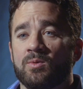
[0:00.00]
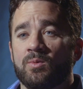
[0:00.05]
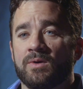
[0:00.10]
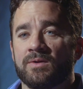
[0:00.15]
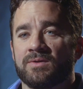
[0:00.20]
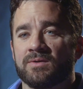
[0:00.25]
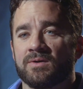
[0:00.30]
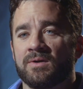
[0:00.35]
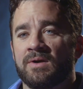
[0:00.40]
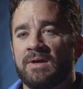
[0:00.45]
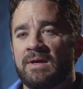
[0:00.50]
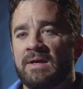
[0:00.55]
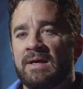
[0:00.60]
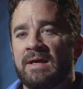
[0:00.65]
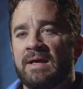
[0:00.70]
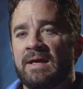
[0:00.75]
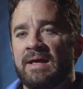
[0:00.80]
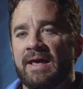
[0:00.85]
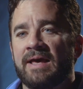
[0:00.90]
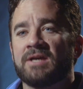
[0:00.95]
with her,
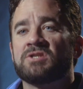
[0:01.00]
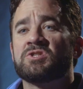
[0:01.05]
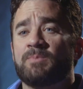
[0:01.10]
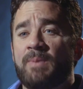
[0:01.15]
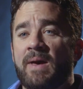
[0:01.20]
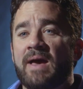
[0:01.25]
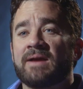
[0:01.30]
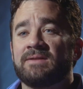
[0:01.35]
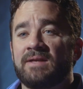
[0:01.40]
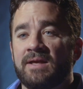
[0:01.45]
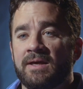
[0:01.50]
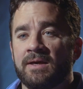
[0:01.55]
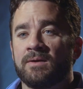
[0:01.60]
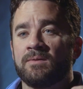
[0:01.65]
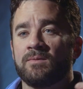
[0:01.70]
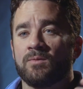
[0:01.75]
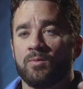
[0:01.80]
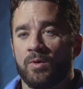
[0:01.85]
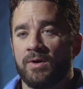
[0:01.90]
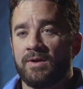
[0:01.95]

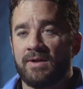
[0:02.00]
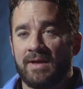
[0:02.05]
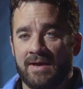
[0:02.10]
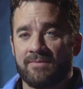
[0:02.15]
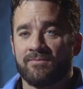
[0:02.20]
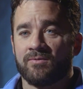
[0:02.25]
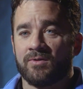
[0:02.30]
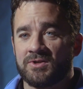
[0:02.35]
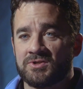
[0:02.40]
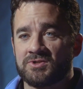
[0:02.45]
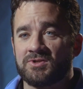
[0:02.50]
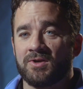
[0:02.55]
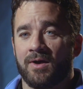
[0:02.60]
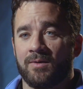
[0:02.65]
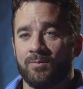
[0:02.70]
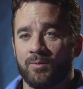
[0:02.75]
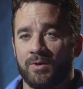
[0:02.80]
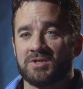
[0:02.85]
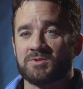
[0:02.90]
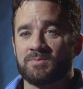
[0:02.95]
expecting what every
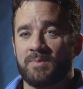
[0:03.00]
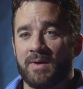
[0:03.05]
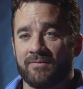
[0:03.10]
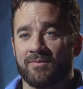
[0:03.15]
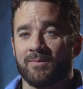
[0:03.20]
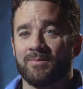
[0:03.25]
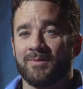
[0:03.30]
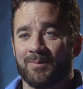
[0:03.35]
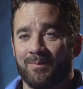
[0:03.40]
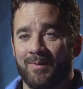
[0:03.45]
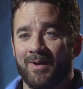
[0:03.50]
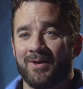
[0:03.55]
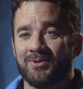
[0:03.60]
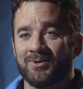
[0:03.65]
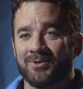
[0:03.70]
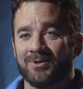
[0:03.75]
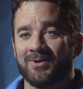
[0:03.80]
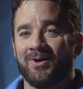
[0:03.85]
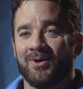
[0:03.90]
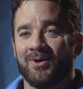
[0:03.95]
son would expect from their mother